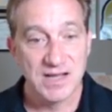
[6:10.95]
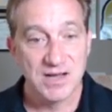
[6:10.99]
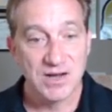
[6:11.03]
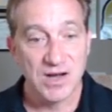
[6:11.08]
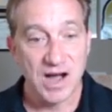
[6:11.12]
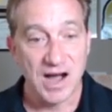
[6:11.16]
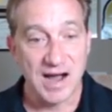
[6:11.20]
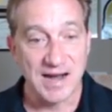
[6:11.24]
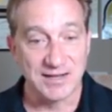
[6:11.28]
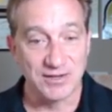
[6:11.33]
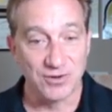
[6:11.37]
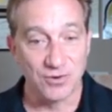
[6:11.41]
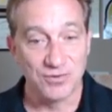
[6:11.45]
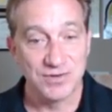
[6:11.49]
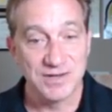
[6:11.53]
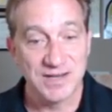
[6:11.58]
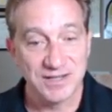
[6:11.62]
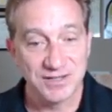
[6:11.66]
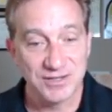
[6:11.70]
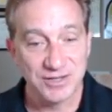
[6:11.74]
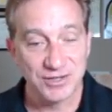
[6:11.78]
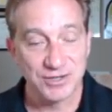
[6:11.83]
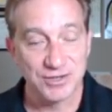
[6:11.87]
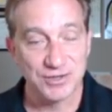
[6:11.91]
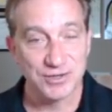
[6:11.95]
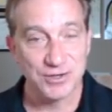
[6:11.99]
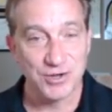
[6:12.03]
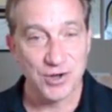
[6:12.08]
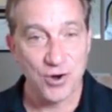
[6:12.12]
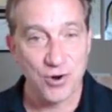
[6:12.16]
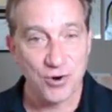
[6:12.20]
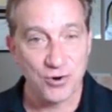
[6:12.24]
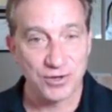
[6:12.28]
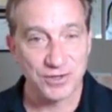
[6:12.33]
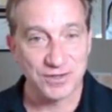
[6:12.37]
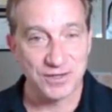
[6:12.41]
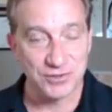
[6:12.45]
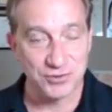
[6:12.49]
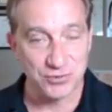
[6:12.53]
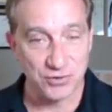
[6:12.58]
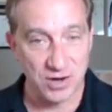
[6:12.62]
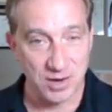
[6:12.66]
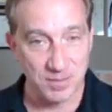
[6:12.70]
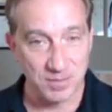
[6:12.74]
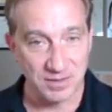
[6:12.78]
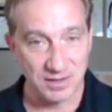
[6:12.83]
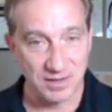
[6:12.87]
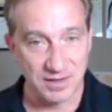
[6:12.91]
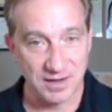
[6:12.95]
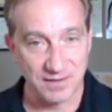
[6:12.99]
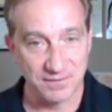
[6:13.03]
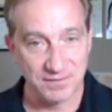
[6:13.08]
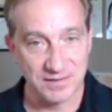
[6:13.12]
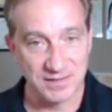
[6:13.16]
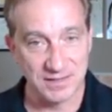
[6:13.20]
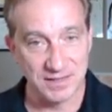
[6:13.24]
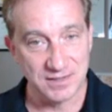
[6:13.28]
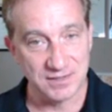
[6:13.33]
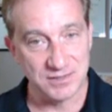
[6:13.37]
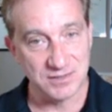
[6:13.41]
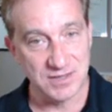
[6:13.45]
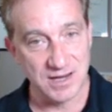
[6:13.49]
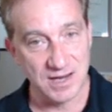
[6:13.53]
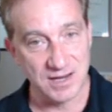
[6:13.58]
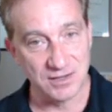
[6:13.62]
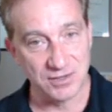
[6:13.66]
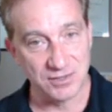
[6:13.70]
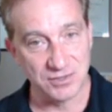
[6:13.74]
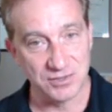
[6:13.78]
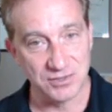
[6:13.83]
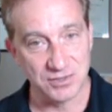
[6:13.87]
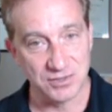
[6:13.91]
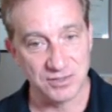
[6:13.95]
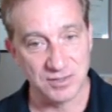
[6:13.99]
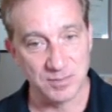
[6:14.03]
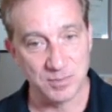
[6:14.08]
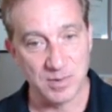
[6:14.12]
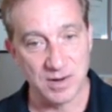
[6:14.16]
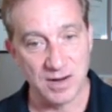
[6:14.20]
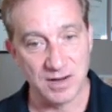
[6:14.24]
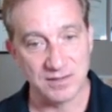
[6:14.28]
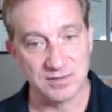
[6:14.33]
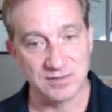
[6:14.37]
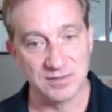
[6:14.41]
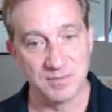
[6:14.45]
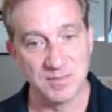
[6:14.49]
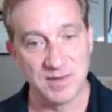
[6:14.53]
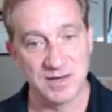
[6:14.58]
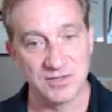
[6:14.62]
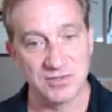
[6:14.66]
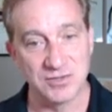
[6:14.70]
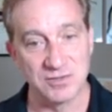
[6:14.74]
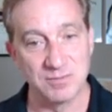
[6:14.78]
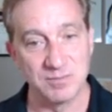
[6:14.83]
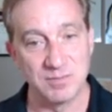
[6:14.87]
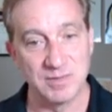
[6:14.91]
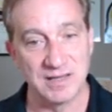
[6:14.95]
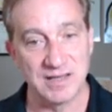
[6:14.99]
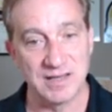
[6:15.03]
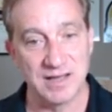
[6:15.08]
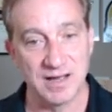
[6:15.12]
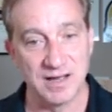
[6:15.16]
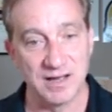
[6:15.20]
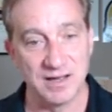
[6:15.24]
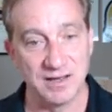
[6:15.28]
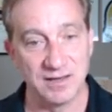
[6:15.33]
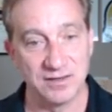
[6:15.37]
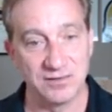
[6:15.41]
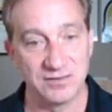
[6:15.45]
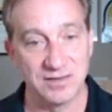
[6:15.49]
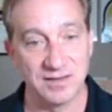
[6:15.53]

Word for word: I don't need to go to the trouble of the Taylor series approximation because